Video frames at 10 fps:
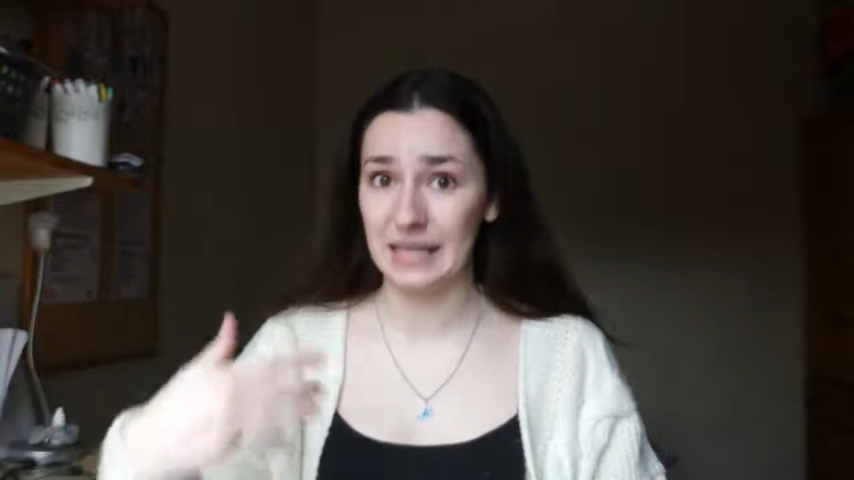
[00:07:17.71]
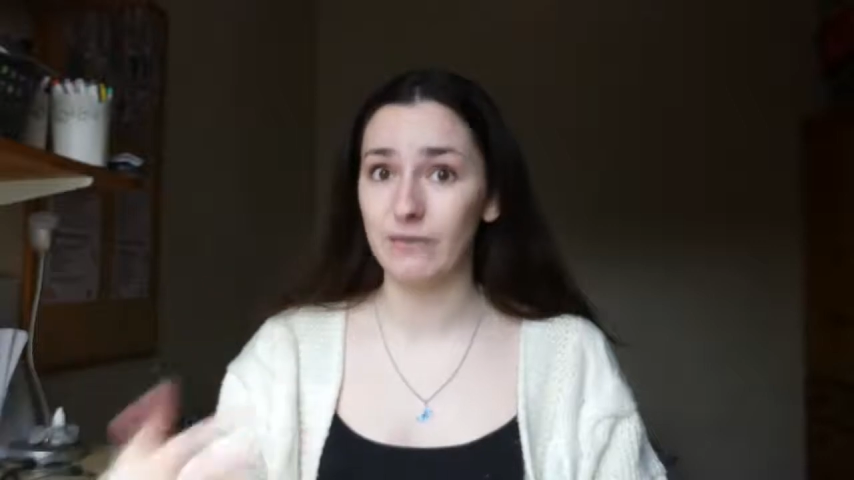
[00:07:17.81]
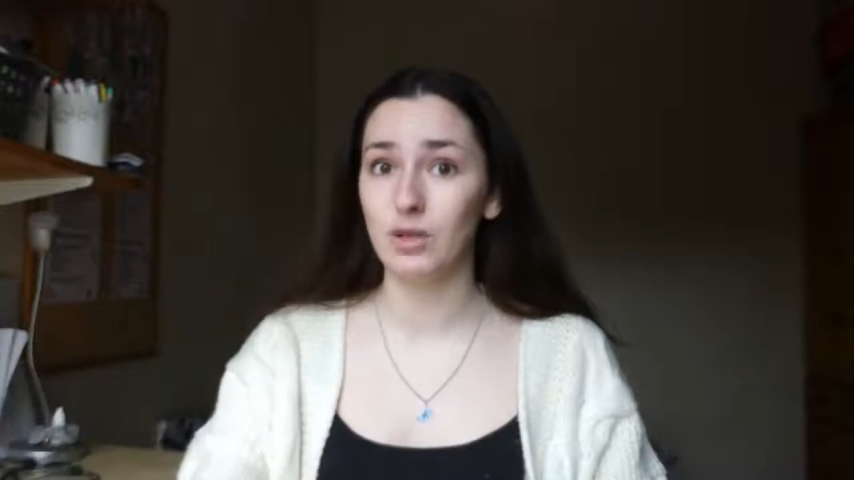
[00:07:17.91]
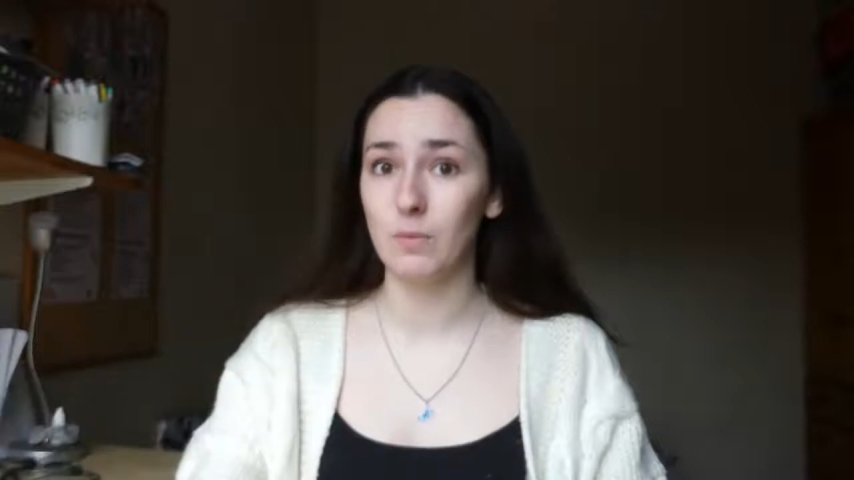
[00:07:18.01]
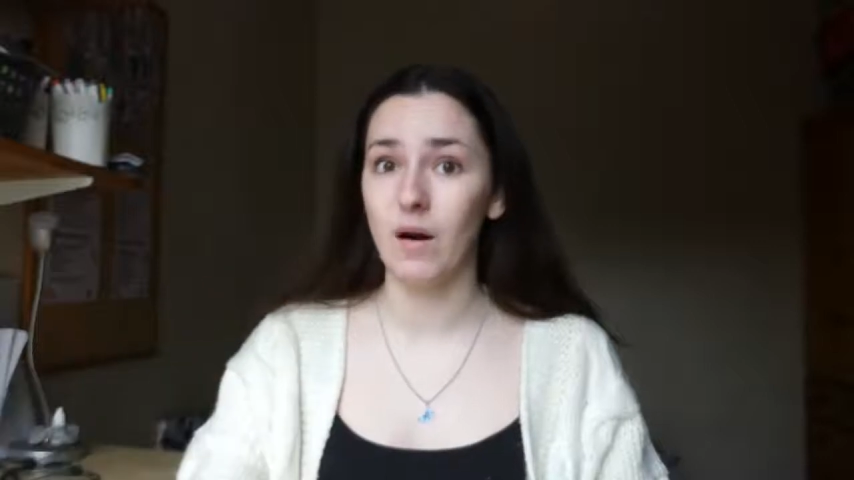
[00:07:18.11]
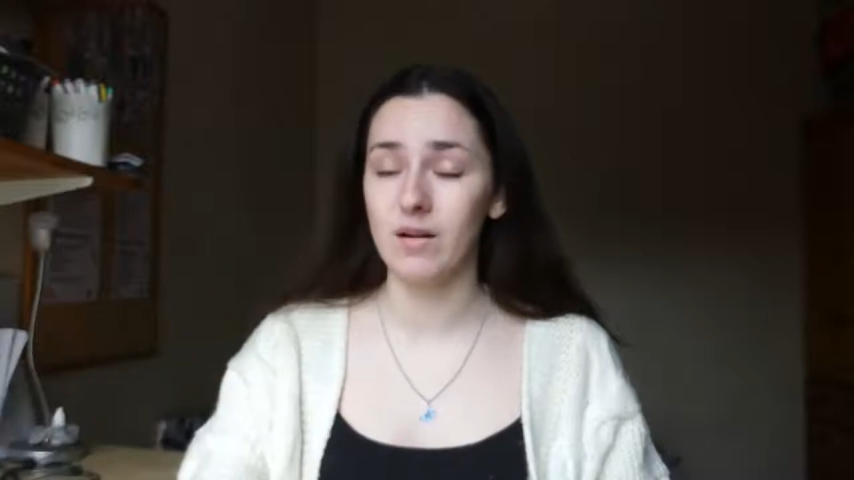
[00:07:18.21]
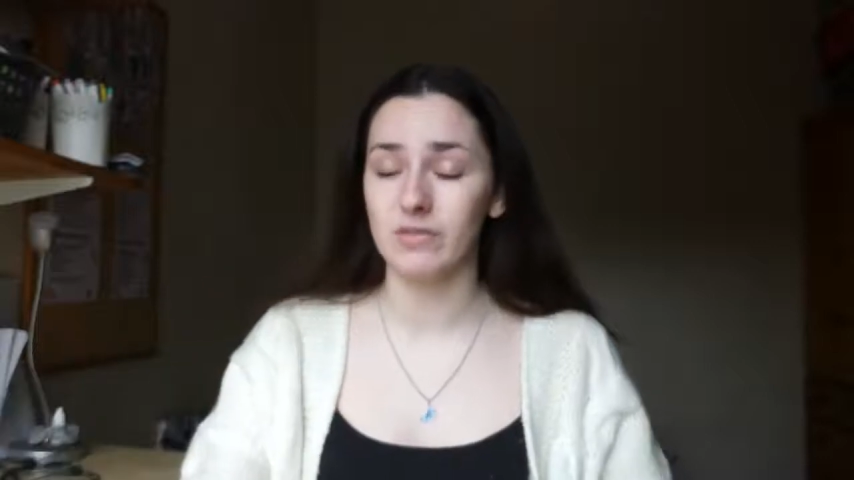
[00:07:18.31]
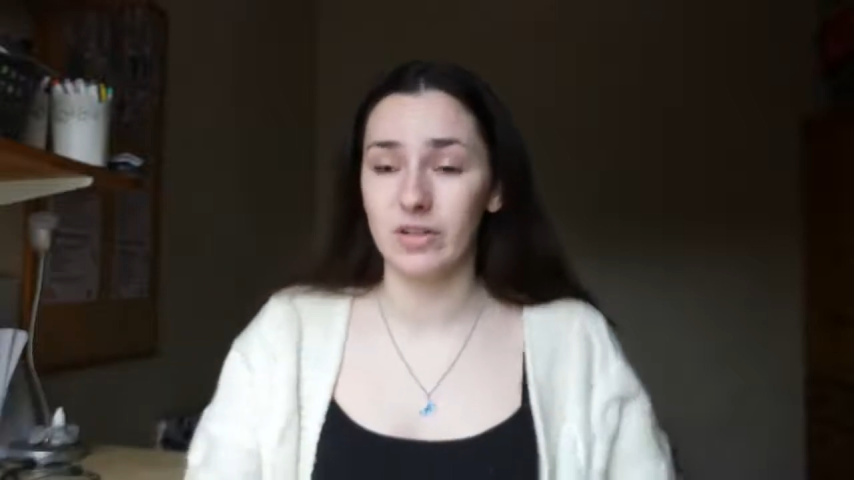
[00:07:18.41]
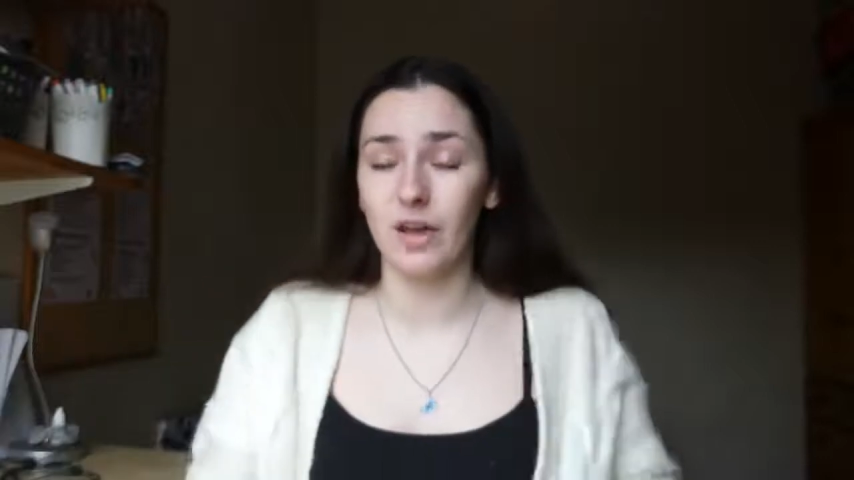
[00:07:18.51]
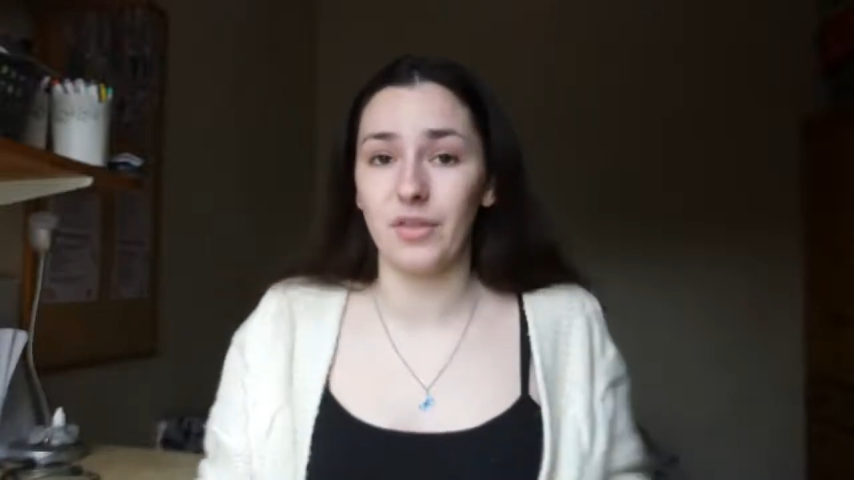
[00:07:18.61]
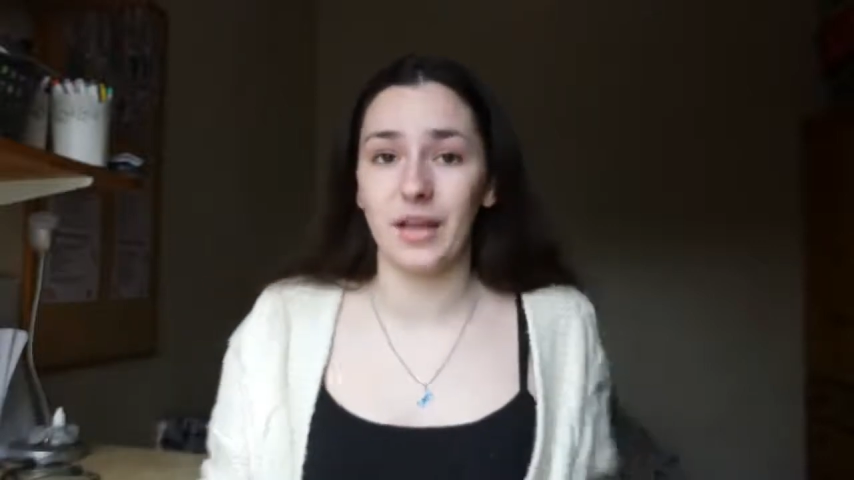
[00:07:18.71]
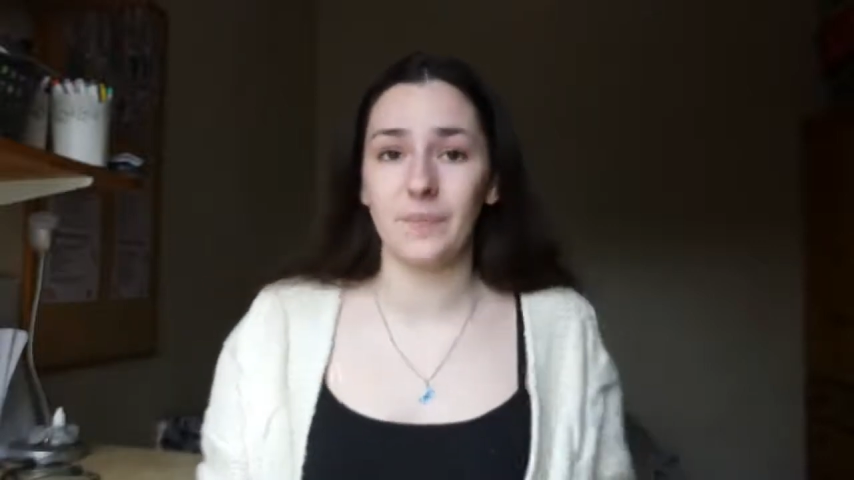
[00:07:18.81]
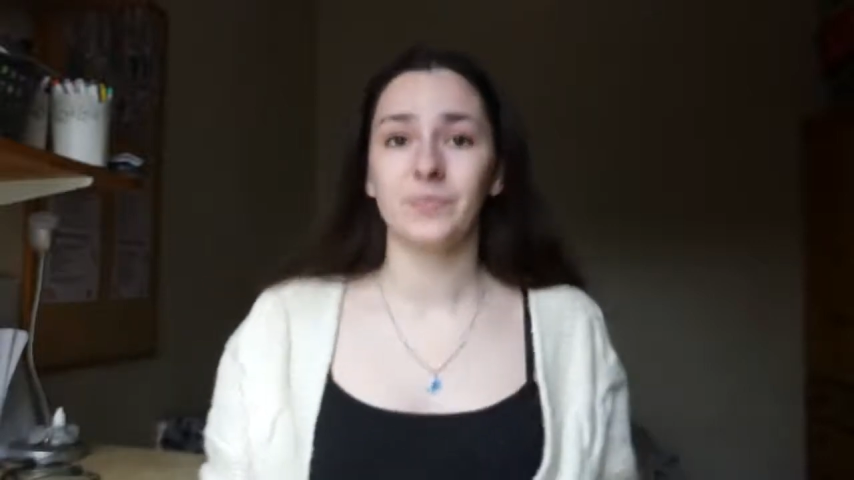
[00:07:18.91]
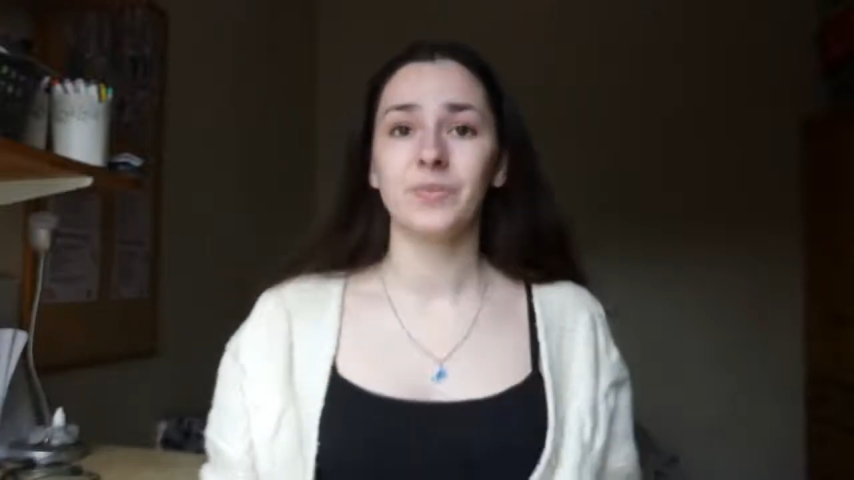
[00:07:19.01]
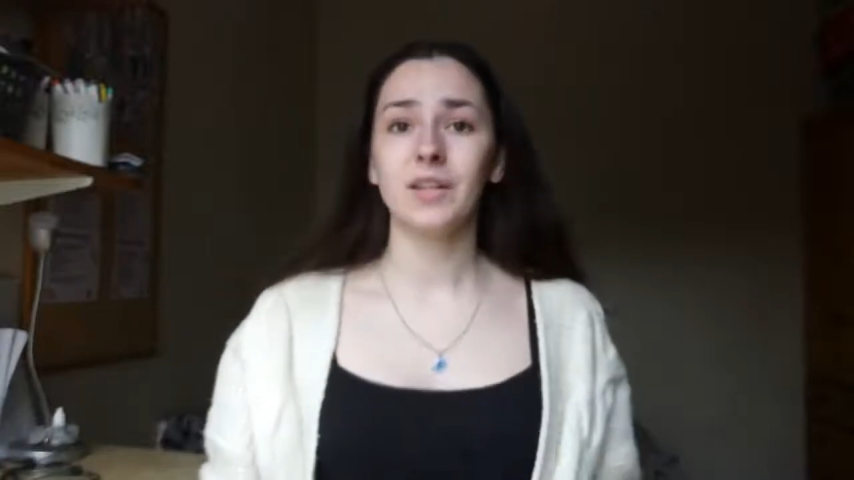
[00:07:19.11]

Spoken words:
give you marks for nothing.